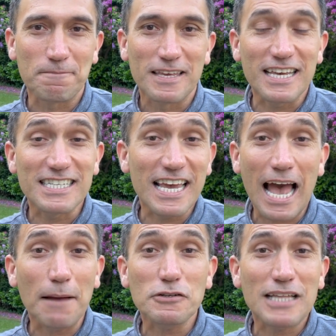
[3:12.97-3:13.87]
You see,
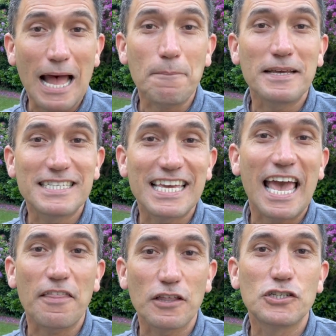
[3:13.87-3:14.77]
I'm just happy to
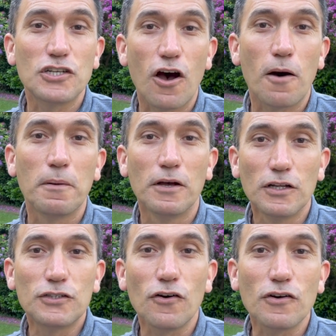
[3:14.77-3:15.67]
get the job
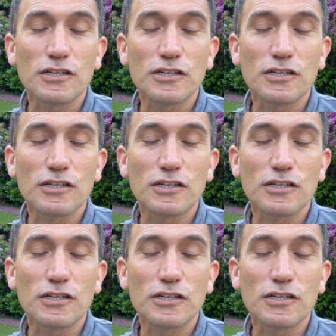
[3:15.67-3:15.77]
done.